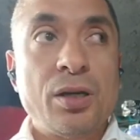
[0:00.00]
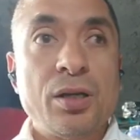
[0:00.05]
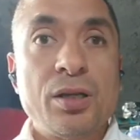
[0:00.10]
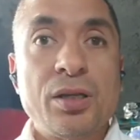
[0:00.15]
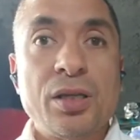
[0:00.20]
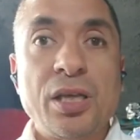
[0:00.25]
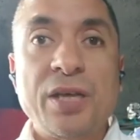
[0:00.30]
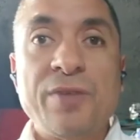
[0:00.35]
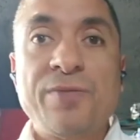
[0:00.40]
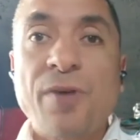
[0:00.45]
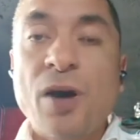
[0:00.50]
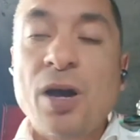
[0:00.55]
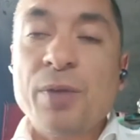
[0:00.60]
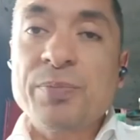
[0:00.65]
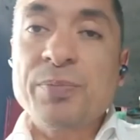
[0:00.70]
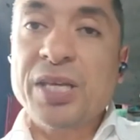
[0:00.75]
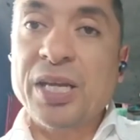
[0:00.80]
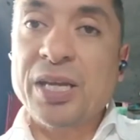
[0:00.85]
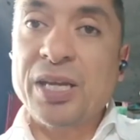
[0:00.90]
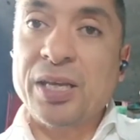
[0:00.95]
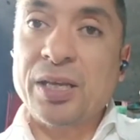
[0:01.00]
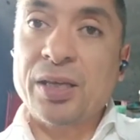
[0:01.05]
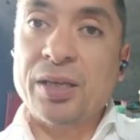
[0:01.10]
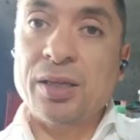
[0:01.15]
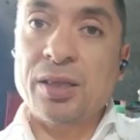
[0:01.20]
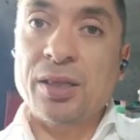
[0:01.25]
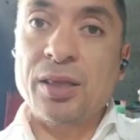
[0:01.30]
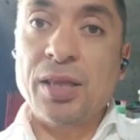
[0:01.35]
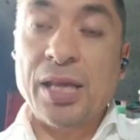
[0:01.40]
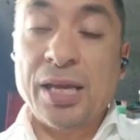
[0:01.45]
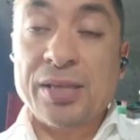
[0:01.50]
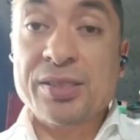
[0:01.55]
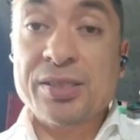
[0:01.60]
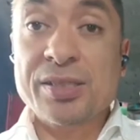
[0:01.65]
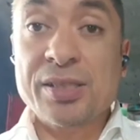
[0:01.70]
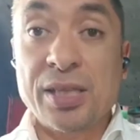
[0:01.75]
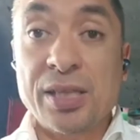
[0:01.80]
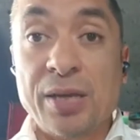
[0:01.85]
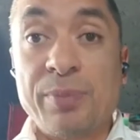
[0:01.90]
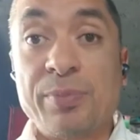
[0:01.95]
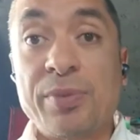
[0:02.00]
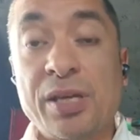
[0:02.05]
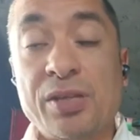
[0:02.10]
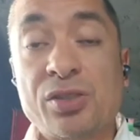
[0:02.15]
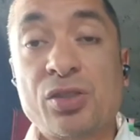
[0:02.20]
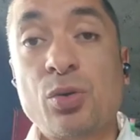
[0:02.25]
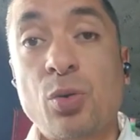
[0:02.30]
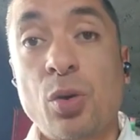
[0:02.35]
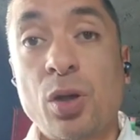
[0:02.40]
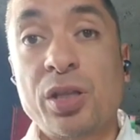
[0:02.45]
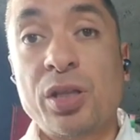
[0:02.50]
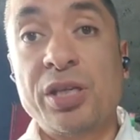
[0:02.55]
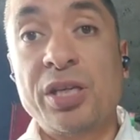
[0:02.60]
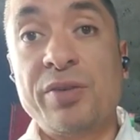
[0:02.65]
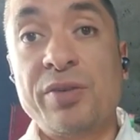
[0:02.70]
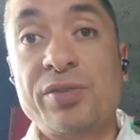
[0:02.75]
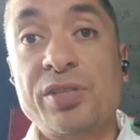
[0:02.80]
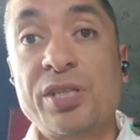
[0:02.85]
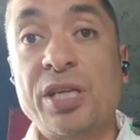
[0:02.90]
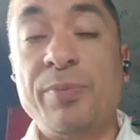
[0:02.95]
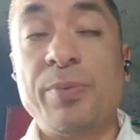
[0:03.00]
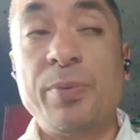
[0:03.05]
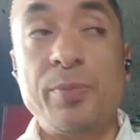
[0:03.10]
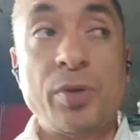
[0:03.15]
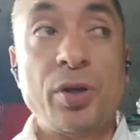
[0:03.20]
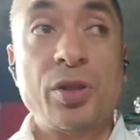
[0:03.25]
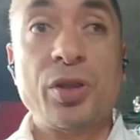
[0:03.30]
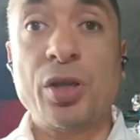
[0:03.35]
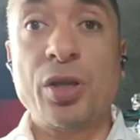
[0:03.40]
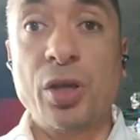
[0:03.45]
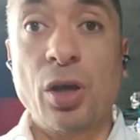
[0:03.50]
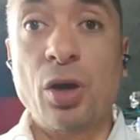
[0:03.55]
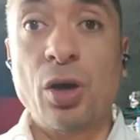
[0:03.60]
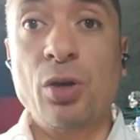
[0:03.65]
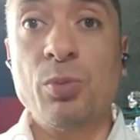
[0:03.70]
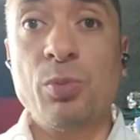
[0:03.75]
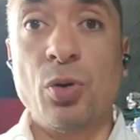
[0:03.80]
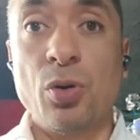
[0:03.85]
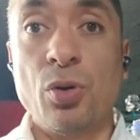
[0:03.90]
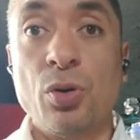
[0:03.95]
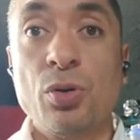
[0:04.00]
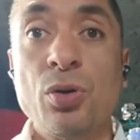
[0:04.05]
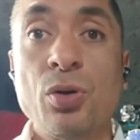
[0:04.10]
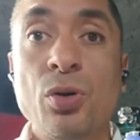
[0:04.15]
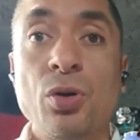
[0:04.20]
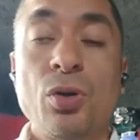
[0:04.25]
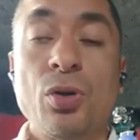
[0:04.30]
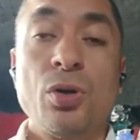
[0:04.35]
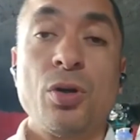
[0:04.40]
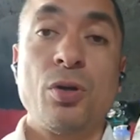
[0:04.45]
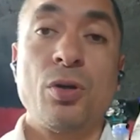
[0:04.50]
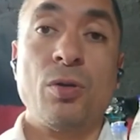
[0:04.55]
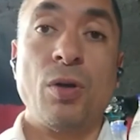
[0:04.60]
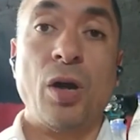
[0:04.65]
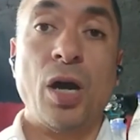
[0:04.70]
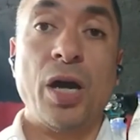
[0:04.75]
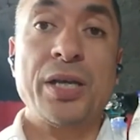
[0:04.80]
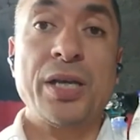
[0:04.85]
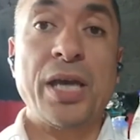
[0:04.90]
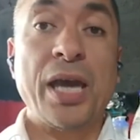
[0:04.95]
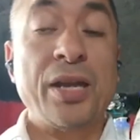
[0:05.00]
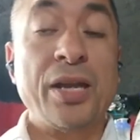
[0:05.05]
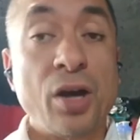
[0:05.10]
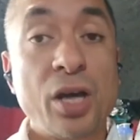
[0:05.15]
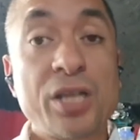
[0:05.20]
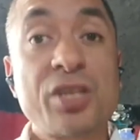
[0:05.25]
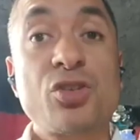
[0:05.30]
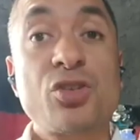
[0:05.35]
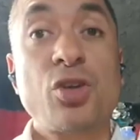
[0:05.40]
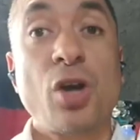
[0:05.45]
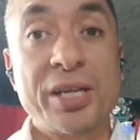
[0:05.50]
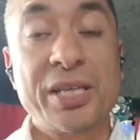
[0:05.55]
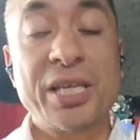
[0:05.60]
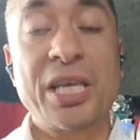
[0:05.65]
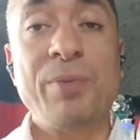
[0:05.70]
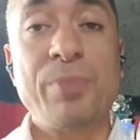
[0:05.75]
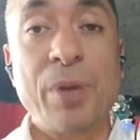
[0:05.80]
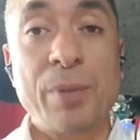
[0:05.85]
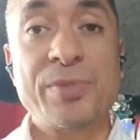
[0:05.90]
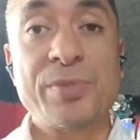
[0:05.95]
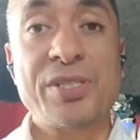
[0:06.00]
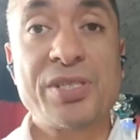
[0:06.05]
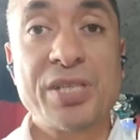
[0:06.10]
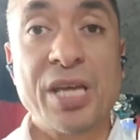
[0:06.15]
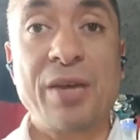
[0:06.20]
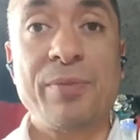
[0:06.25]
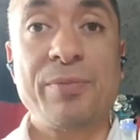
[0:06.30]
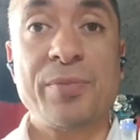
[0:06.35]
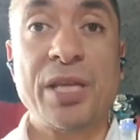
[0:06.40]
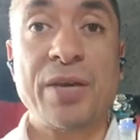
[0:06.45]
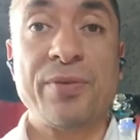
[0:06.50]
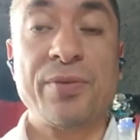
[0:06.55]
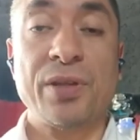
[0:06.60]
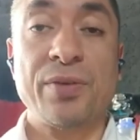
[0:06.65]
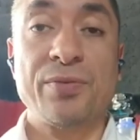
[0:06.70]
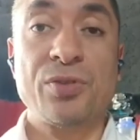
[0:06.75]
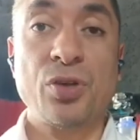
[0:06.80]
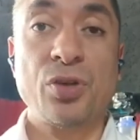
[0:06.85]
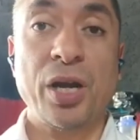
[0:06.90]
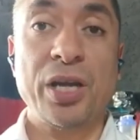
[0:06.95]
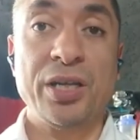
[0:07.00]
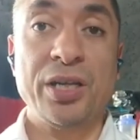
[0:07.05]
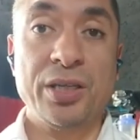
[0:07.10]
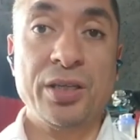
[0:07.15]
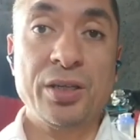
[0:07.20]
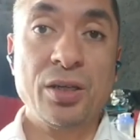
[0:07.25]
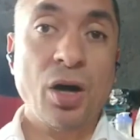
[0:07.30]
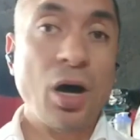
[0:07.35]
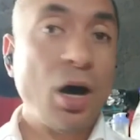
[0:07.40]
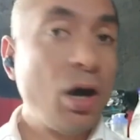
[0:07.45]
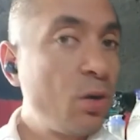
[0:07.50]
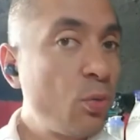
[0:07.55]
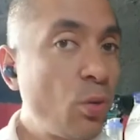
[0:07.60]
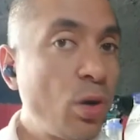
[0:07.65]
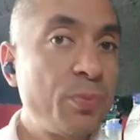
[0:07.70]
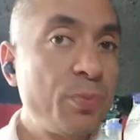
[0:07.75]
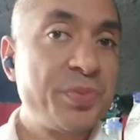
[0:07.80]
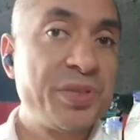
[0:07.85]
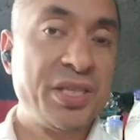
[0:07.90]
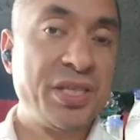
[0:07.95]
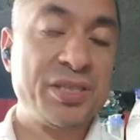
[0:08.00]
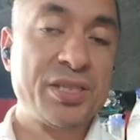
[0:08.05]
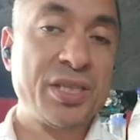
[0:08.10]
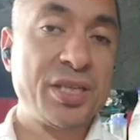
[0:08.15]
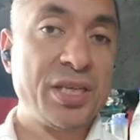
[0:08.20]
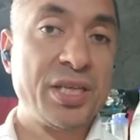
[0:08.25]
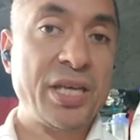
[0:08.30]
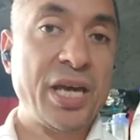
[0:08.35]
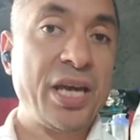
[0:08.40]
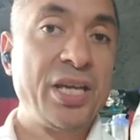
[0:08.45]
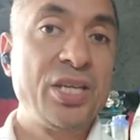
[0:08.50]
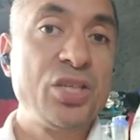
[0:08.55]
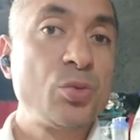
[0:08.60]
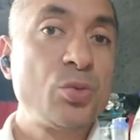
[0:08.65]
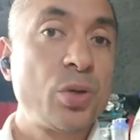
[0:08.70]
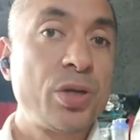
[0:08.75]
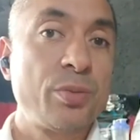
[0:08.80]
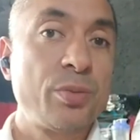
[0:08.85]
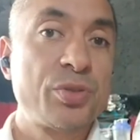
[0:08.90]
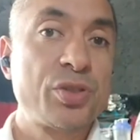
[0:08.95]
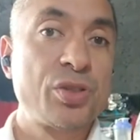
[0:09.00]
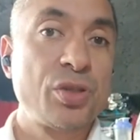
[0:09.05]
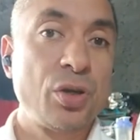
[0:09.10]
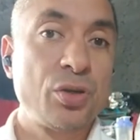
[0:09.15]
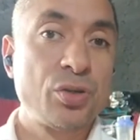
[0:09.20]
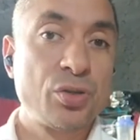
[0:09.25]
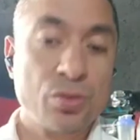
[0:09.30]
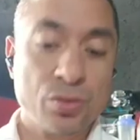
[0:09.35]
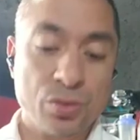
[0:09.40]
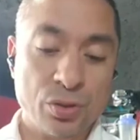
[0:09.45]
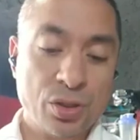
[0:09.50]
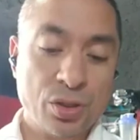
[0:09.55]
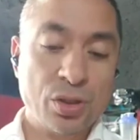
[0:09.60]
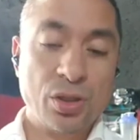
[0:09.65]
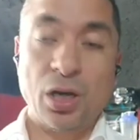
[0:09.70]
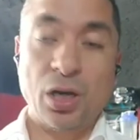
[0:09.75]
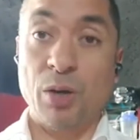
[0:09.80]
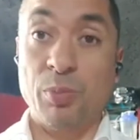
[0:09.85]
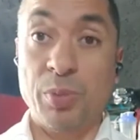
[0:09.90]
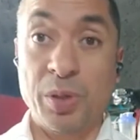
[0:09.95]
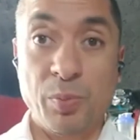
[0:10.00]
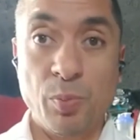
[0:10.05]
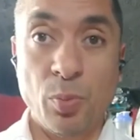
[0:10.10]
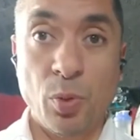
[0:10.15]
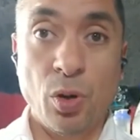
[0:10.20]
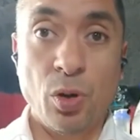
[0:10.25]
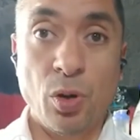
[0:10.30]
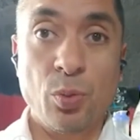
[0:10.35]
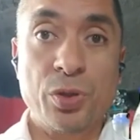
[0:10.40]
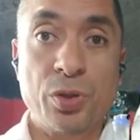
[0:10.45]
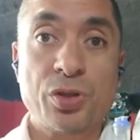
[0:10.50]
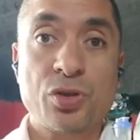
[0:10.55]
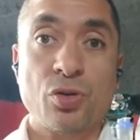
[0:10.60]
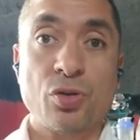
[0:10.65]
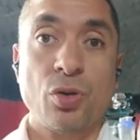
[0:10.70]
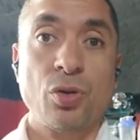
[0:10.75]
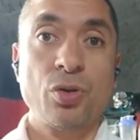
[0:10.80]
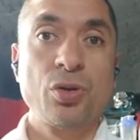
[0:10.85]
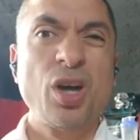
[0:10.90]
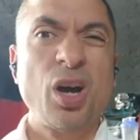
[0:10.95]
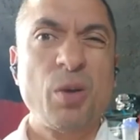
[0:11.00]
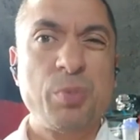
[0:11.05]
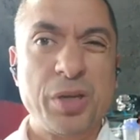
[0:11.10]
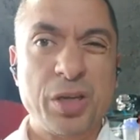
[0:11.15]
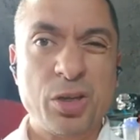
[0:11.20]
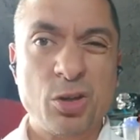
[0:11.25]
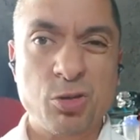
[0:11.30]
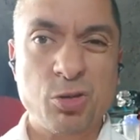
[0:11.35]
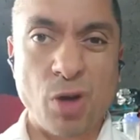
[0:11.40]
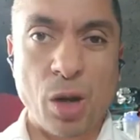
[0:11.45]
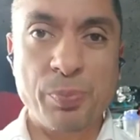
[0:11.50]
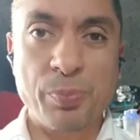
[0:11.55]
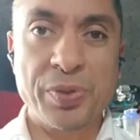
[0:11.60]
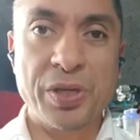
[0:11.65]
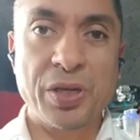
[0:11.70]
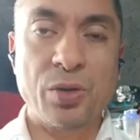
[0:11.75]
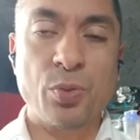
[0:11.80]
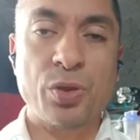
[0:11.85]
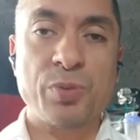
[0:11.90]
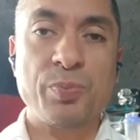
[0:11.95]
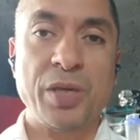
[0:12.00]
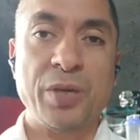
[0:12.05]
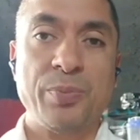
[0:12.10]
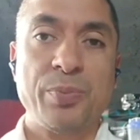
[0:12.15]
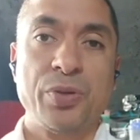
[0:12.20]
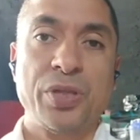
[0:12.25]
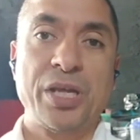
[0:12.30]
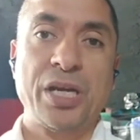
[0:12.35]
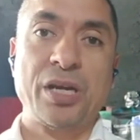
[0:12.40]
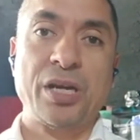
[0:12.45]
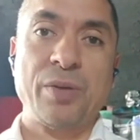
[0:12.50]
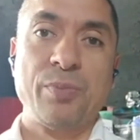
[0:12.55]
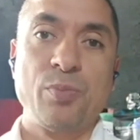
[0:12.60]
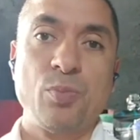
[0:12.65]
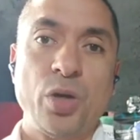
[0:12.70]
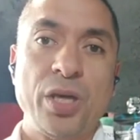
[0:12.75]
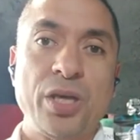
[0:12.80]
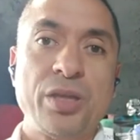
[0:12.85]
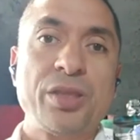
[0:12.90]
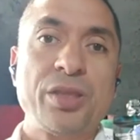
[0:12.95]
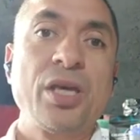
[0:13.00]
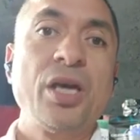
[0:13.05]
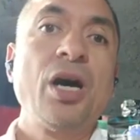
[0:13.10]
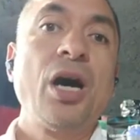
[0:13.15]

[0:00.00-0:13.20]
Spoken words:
if I'm getting less sleep, less quality of sleep, I'm on the go more, right? And I try and keep up the same level of training, I won't be as engaged when I'm social. I'll be more withdrawn. I'll be grumpier with people that I'm with.